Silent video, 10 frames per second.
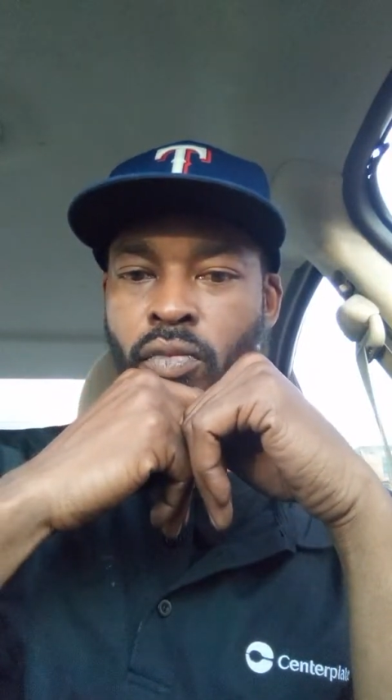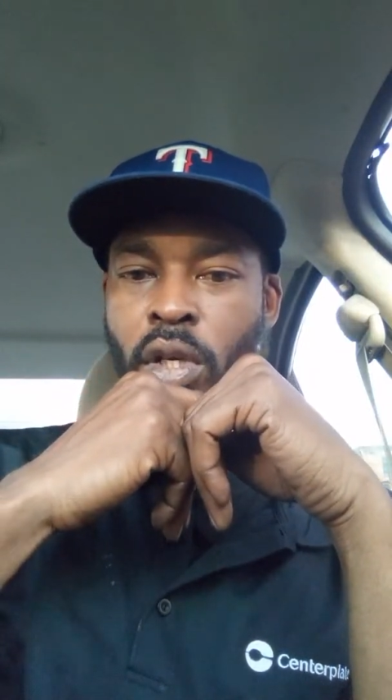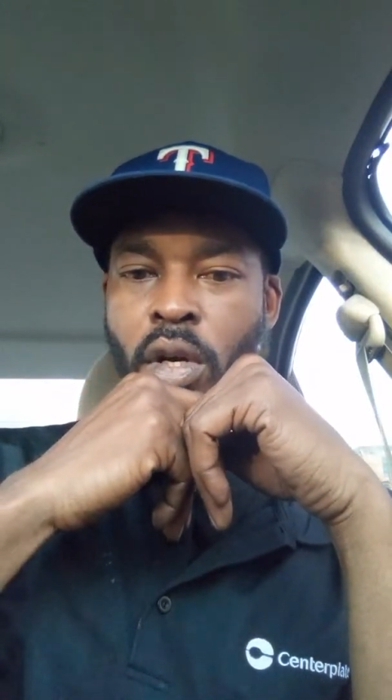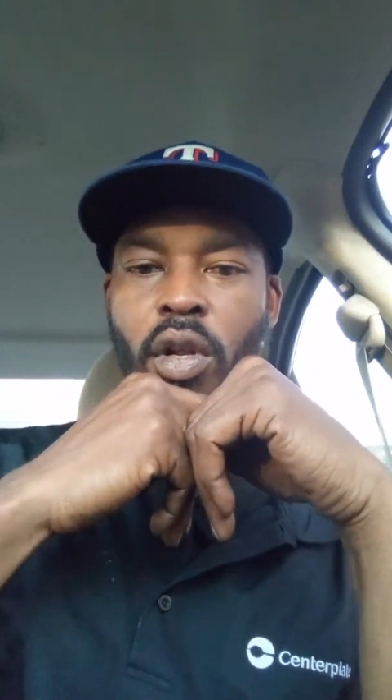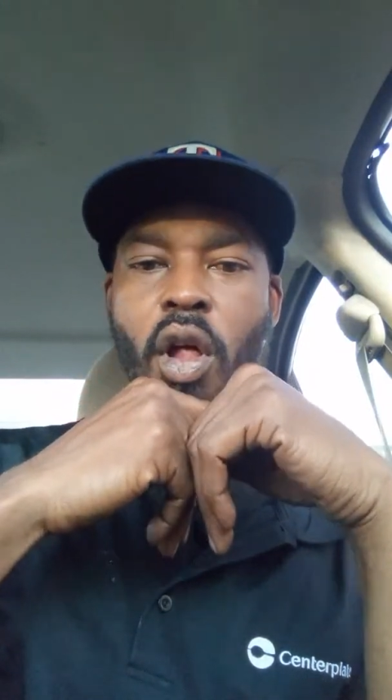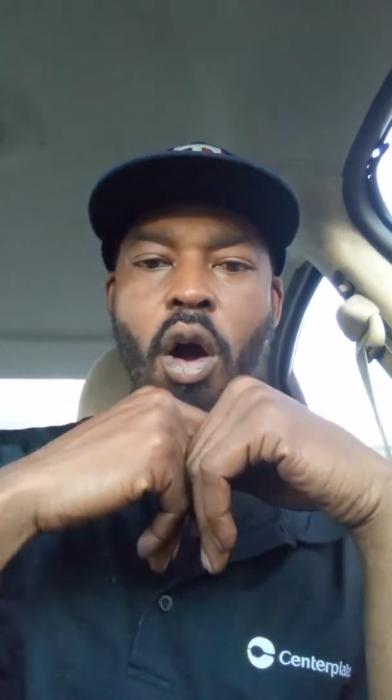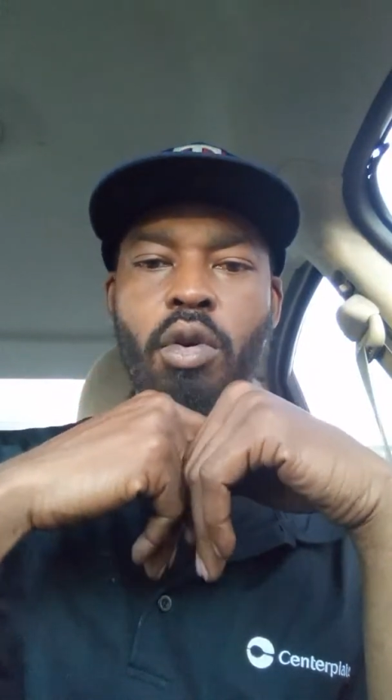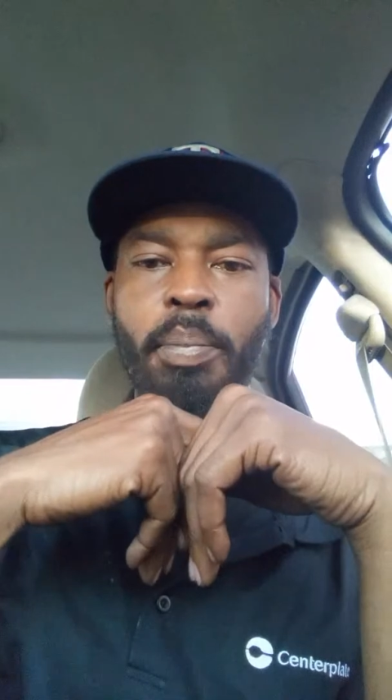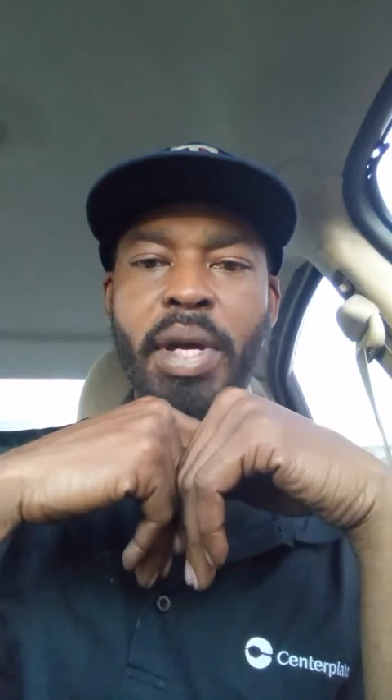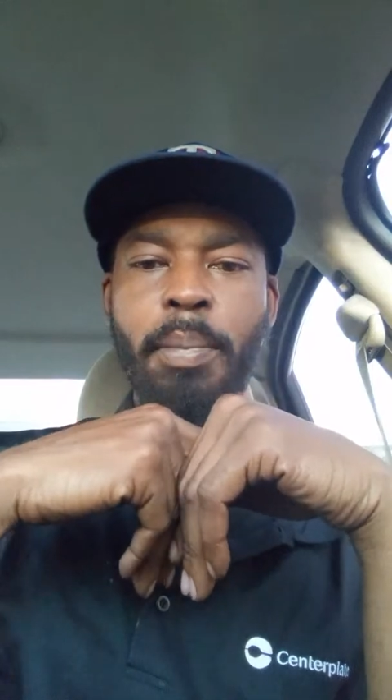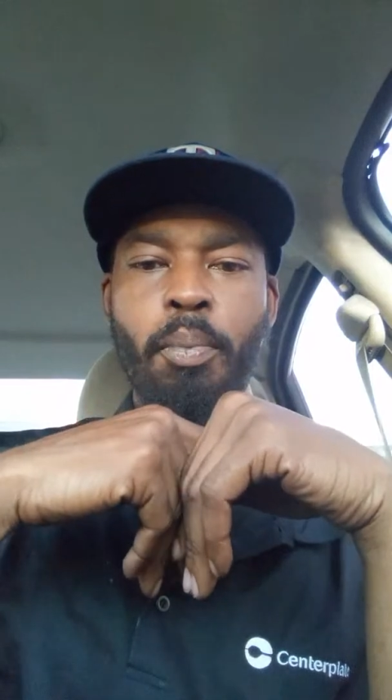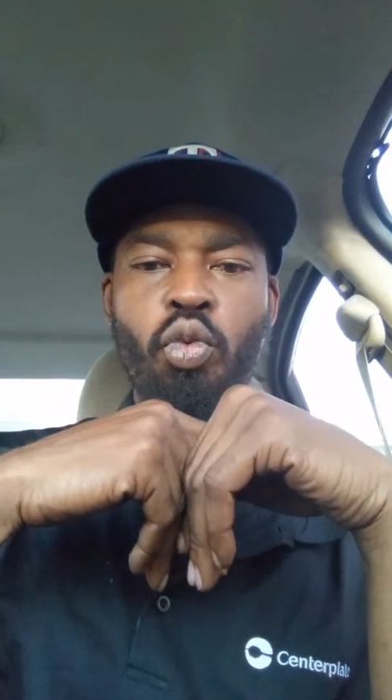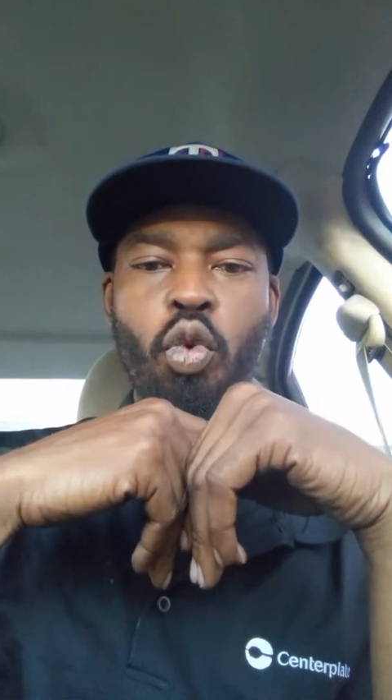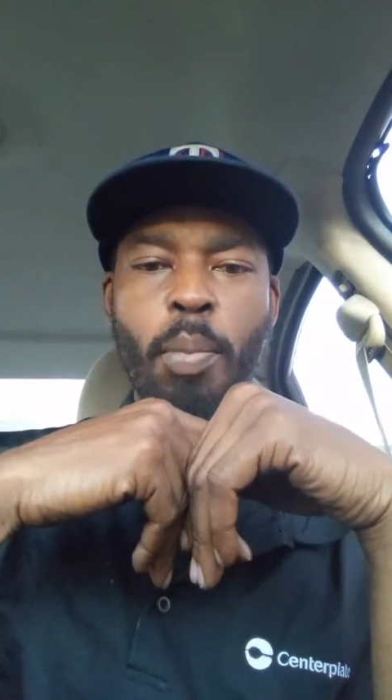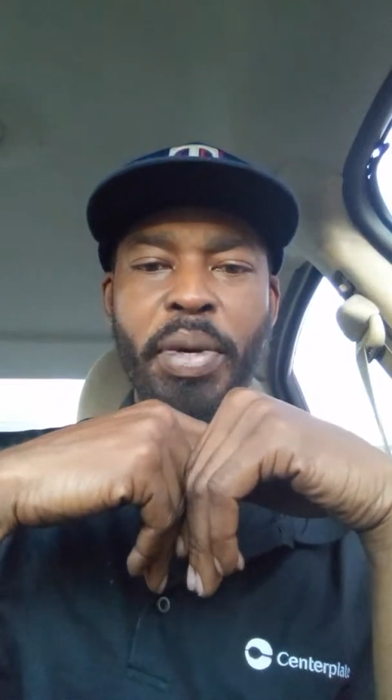Laura been
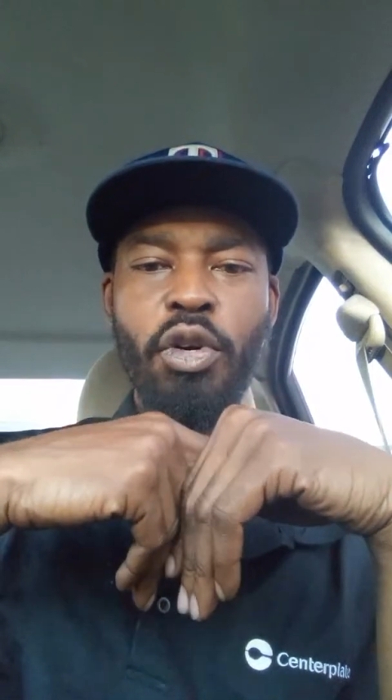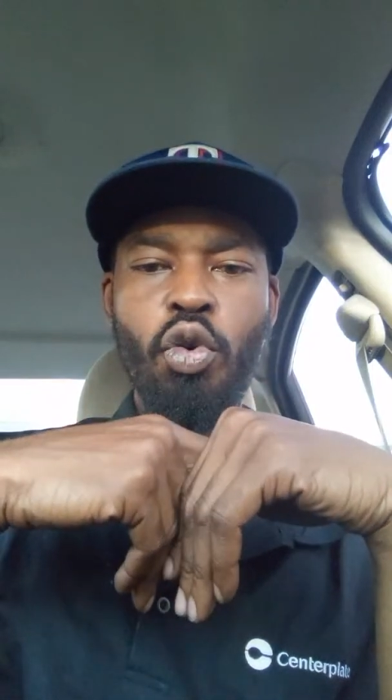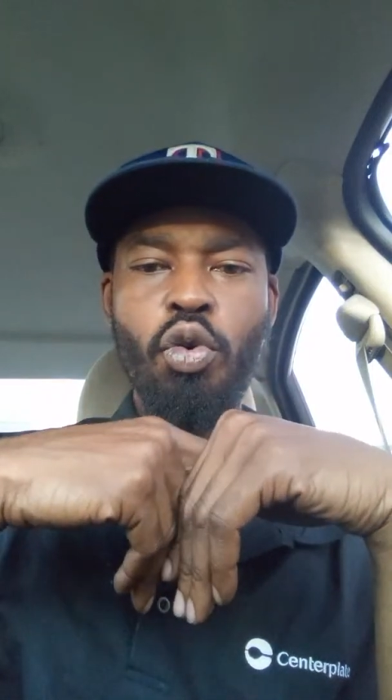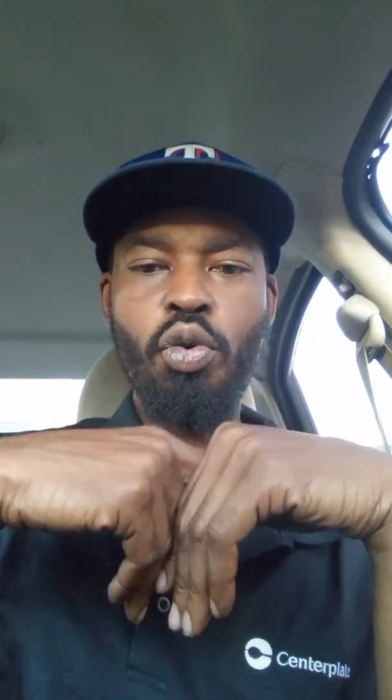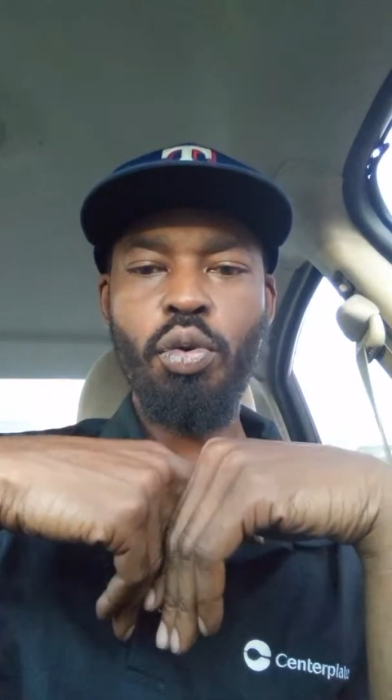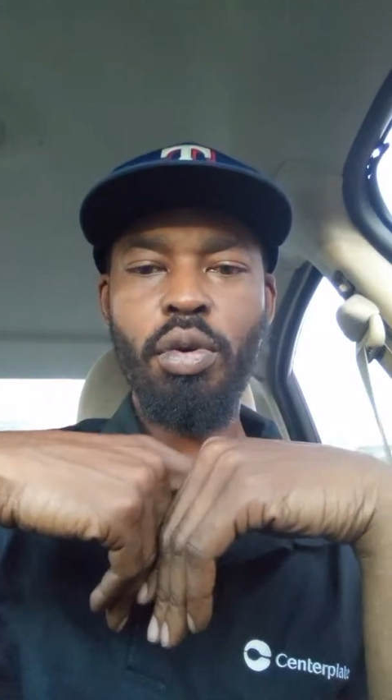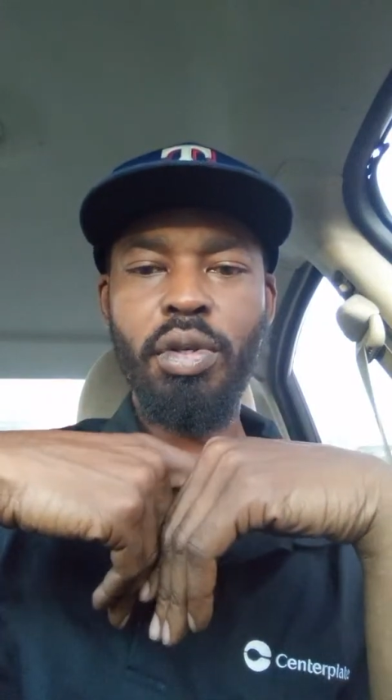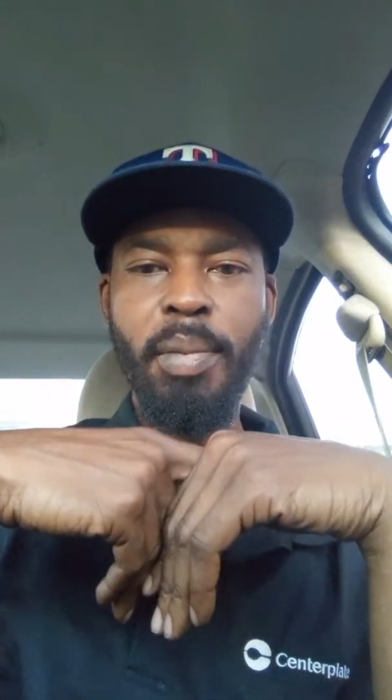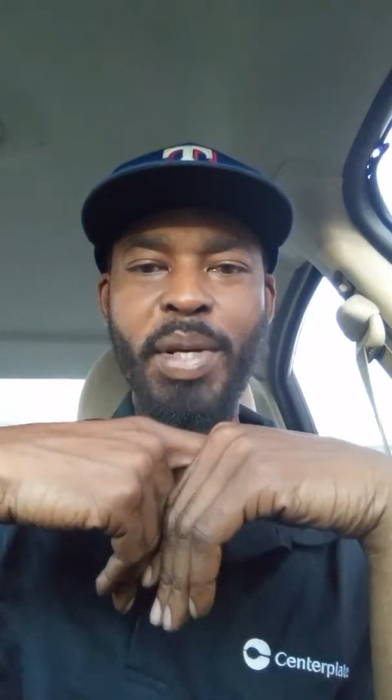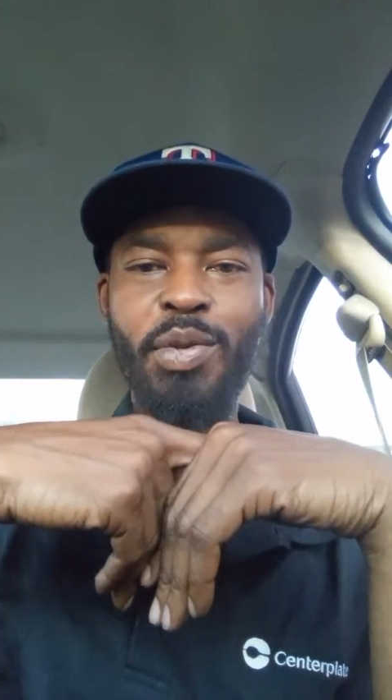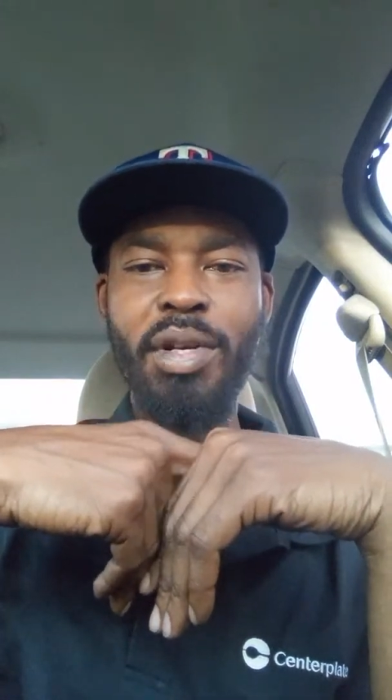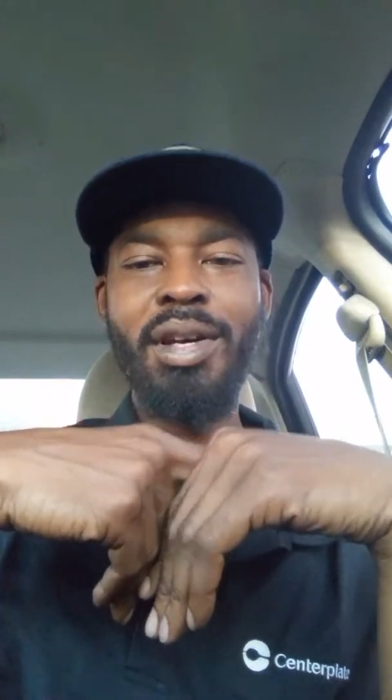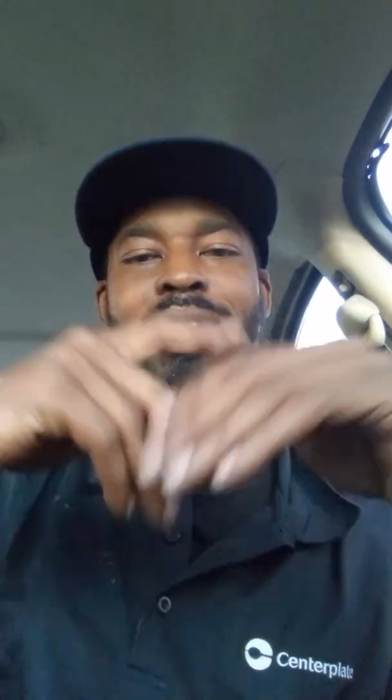whooping who? Demetri.